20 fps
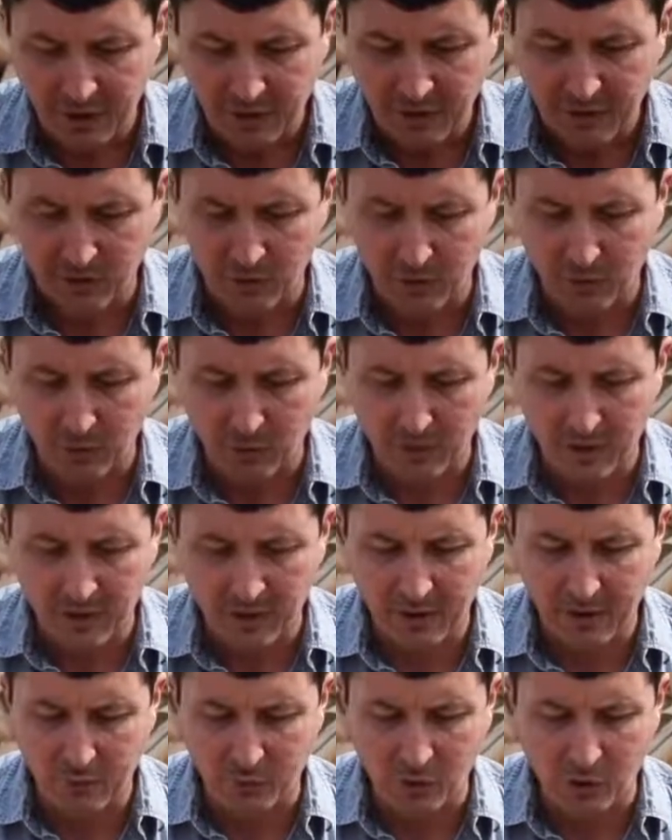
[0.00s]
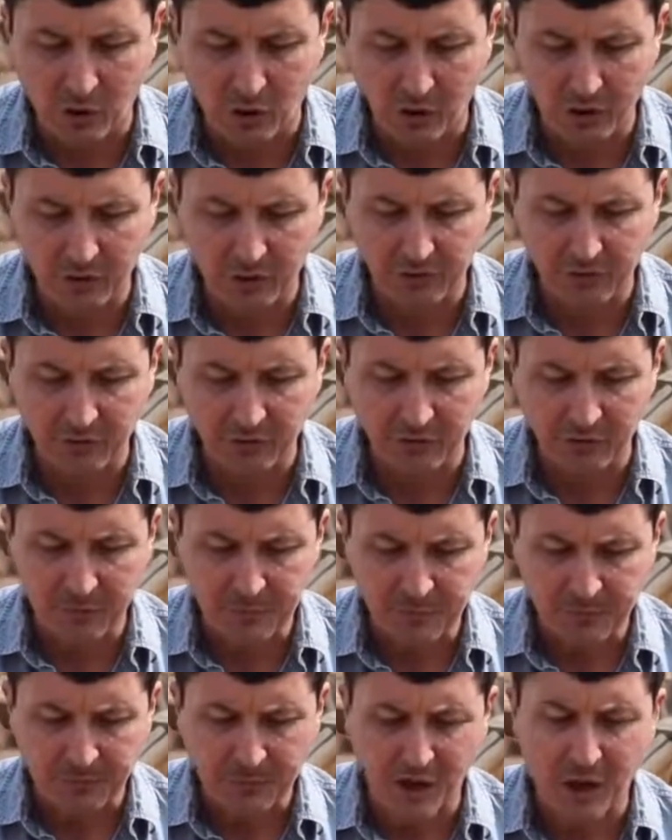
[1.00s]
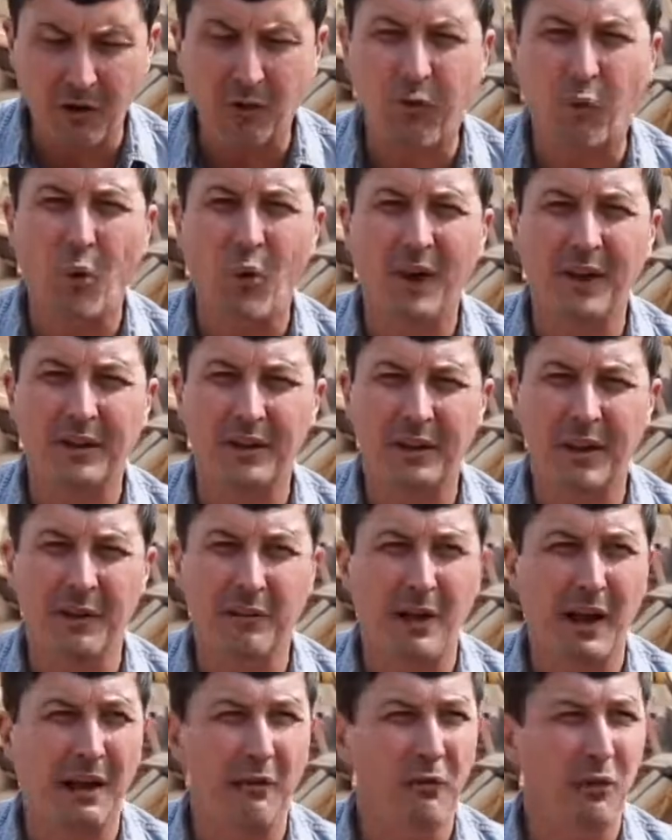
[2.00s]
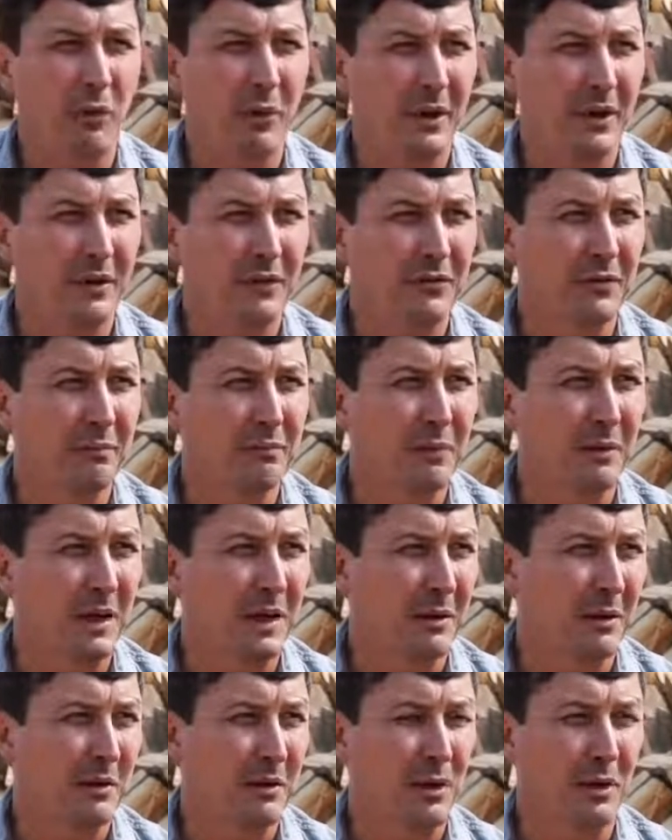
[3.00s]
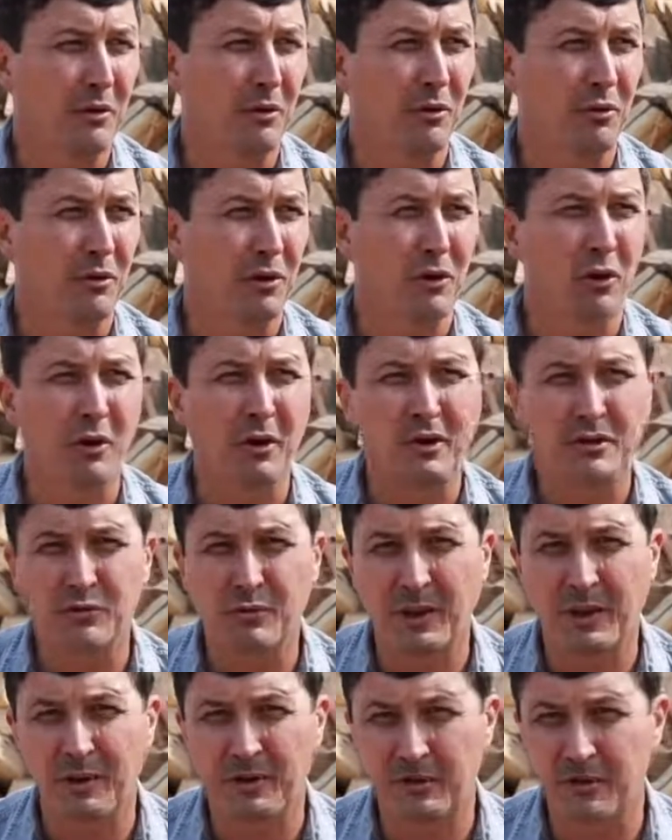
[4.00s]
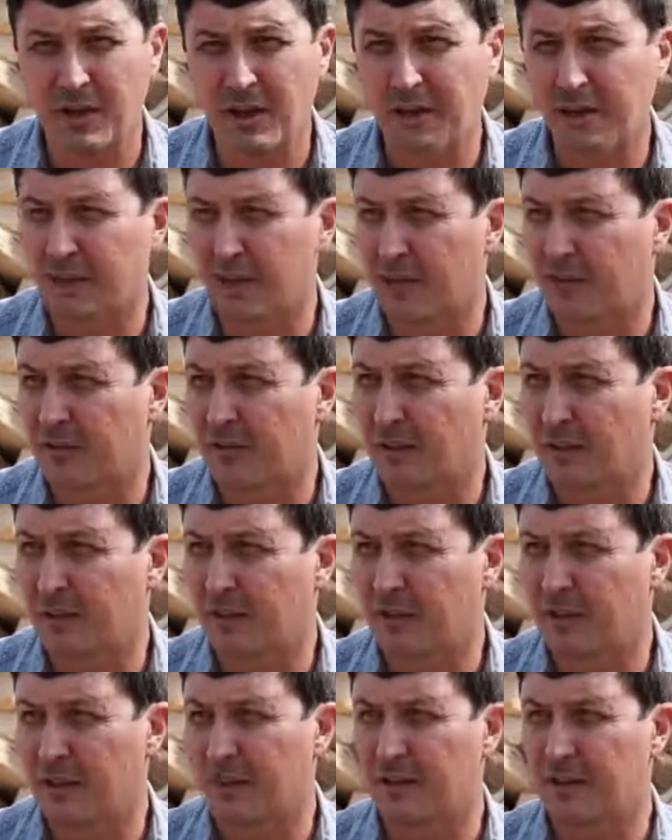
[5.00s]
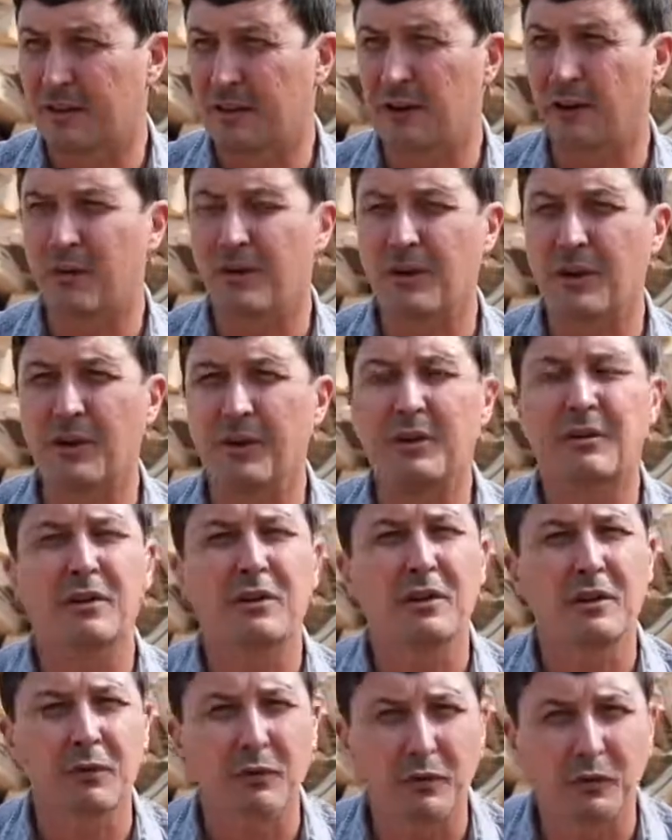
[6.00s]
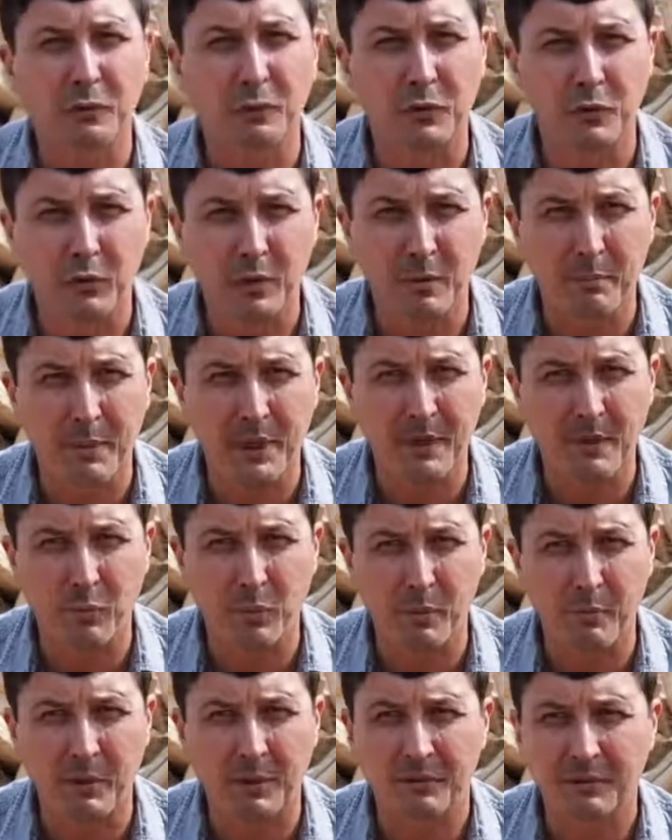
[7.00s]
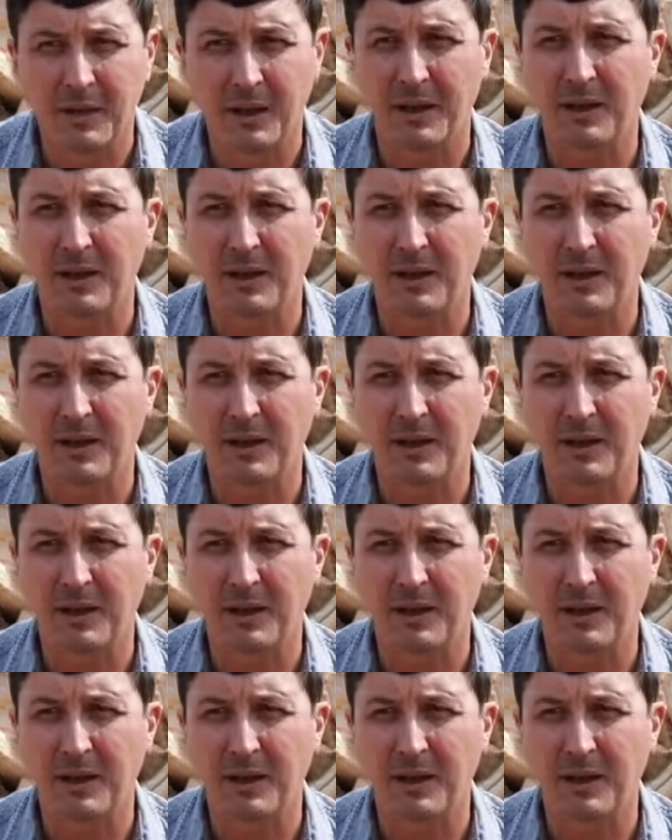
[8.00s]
So regardless of what everyone is, or the current trend is telling us, is that there is a difference between men and women.